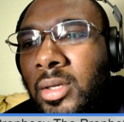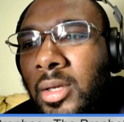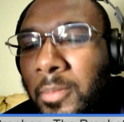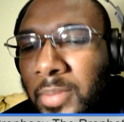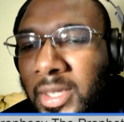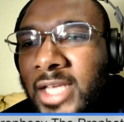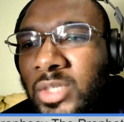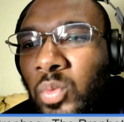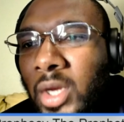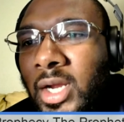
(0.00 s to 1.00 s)

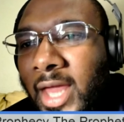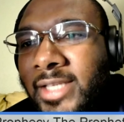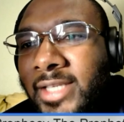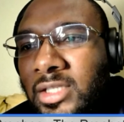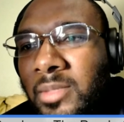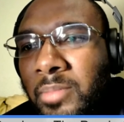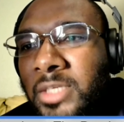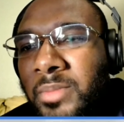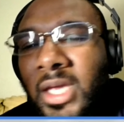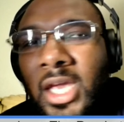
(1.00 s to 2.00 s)
PS1 classics and
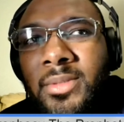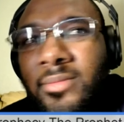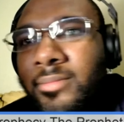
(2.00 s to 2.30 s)
PSP games.